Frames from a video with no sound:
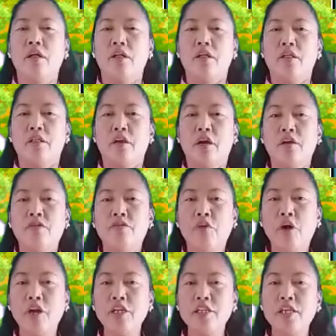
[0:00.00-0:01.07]
There are
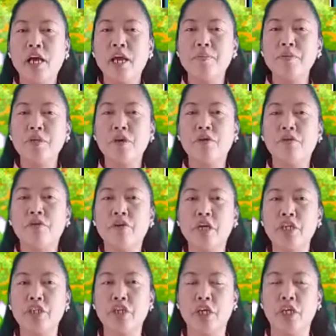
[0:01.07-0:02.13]
4 types of
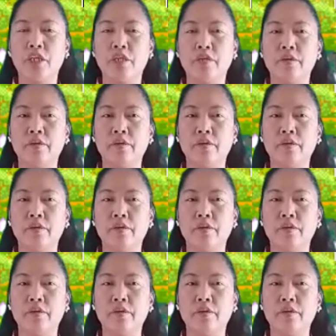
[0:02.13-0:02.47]
friction,